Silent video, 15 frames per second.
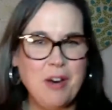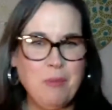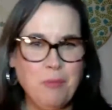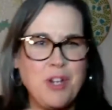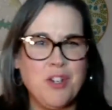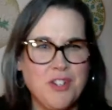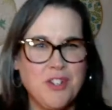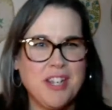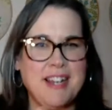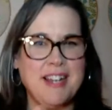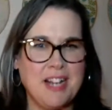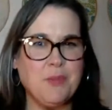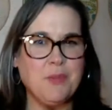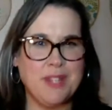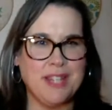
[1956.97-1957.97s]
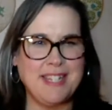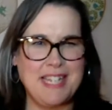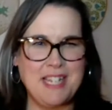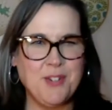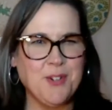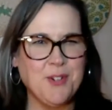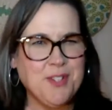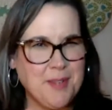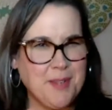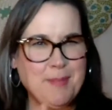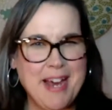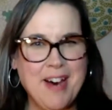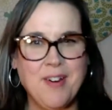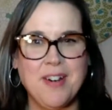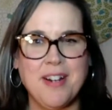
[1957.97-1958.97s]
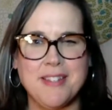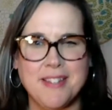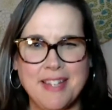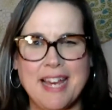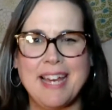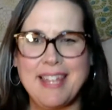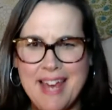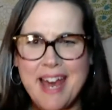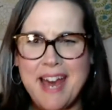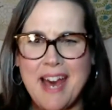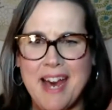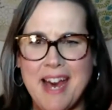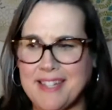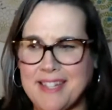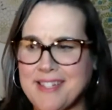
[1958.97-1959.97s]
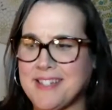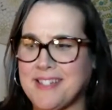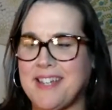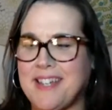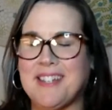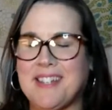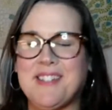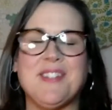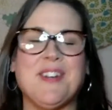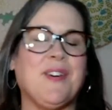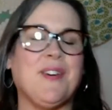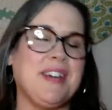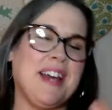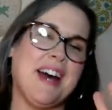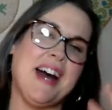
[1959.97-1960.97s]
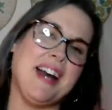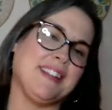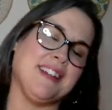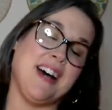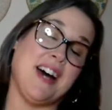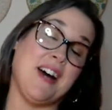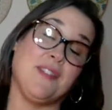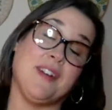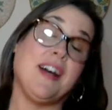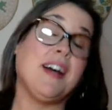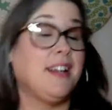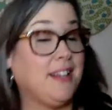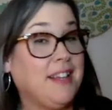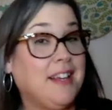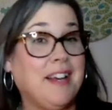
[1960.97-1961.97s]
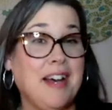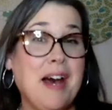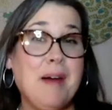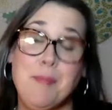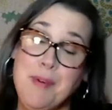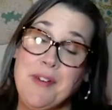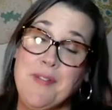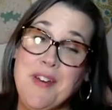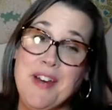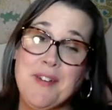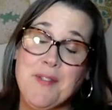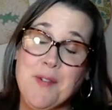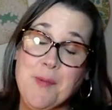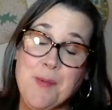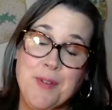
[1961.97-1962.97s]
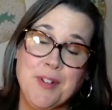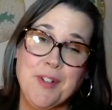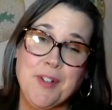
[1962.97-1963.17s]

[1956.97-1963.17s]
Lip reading: when you just connect with a teacher somehow, and it's like, yeah, this is it. So yeah, I'm a big fan of her.